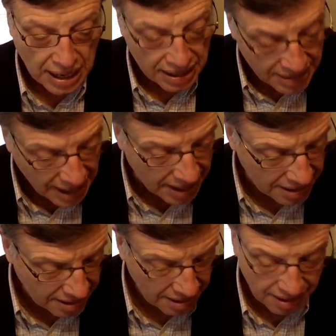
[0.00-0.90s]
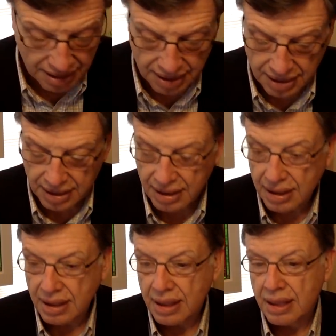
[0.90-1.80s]
And then
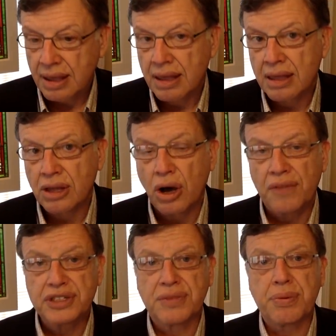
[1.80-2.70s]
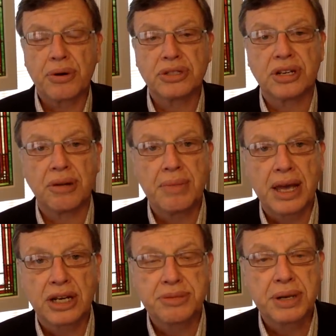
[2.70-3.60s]
the Office of Personnel
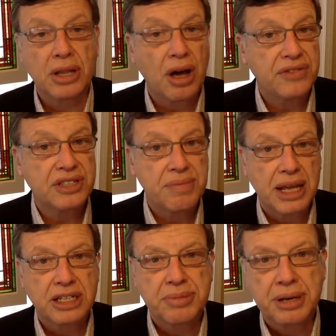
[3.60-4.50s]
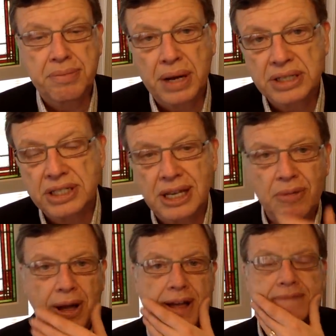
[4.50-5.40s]
Management and the Office of Management and Budget said,
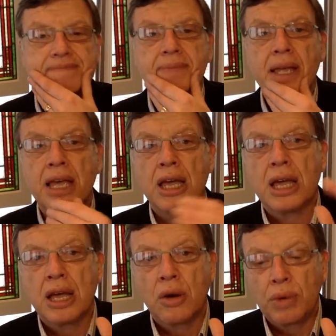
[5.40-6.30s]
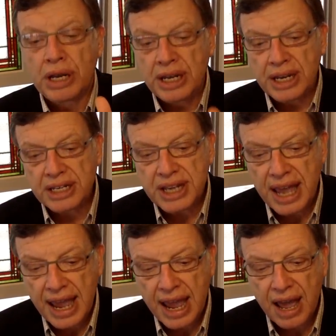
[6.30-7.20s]
well, we need to
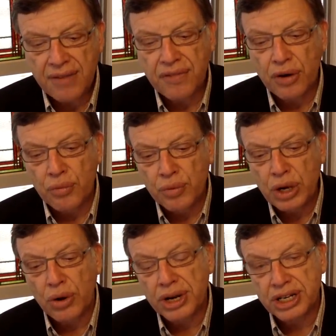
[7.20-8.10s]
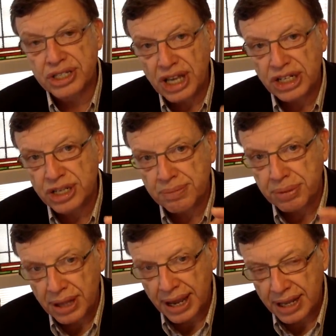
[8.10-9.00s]
have a reorganization
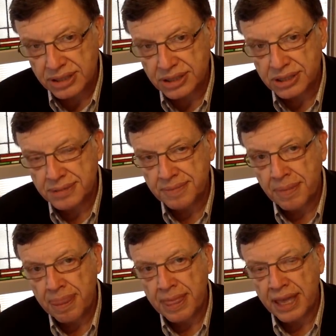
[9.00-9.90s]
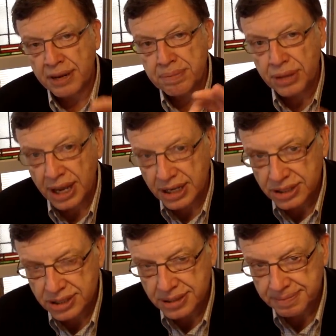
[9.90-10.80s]
plans in
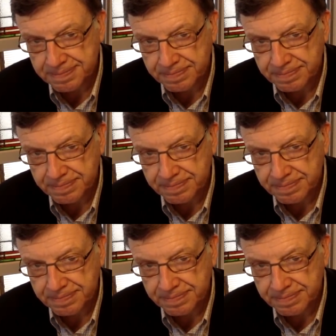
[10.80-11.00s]
place